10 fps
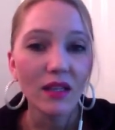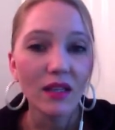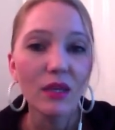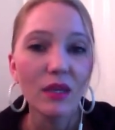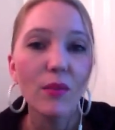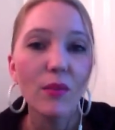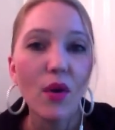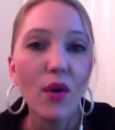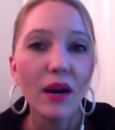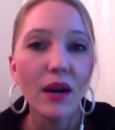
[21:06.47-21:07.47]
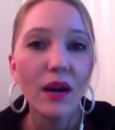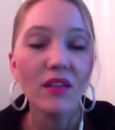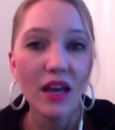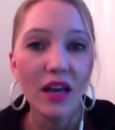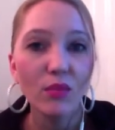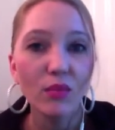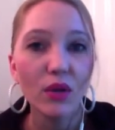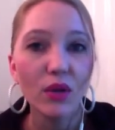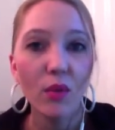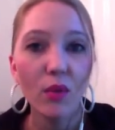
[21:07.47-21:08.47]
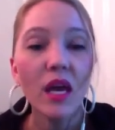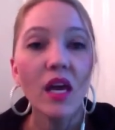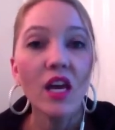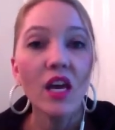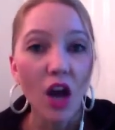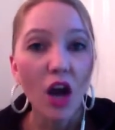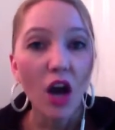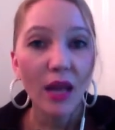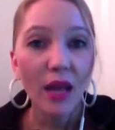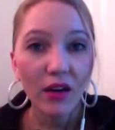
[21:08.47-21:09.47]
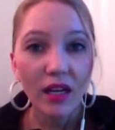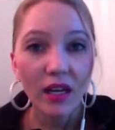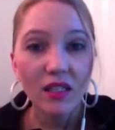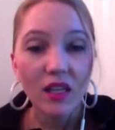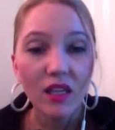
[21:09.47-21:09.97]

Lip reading: We need programs available to help young parents